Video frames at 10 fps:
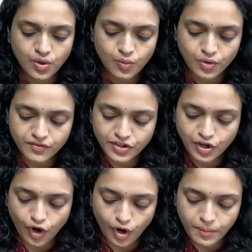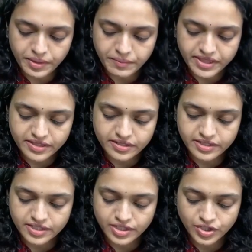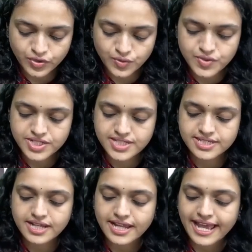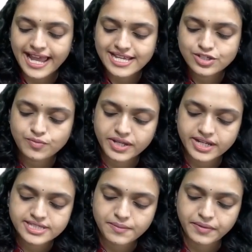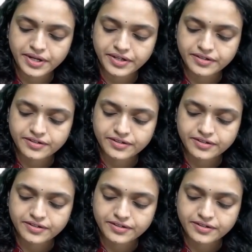One of the common method used is an elastomeric separator.